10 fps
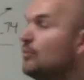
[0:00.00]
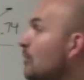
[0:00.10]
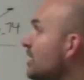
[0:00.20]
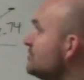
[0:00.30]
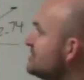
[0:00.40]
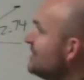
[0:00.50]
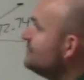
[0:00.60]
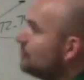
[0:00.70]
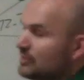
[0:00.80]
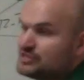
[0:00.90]

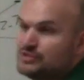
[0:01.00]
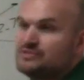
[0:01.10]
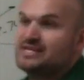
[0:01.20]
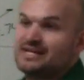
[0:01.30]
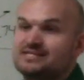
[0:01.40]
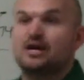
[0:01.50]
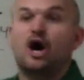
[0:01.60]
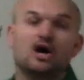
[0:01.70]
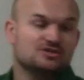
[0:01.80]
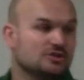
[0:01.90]
107.26
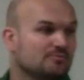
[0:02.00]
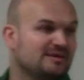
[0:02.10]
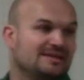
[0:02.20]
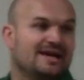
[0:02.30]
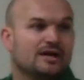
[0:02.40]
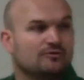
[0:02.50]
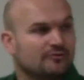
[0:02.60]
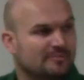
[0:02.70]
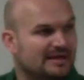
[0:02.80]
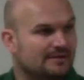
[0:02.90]
also be the angle
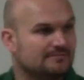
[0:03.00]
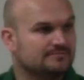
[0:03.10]
for B?